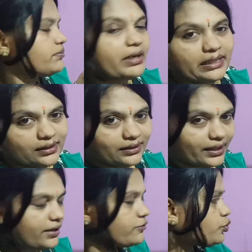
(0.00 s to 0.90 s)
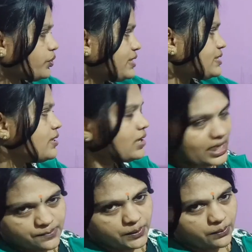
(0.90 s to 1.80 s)
Mendel gave through his
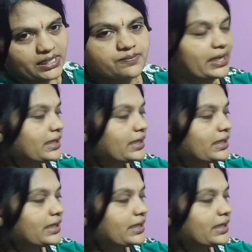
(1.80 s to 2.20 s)
experiments by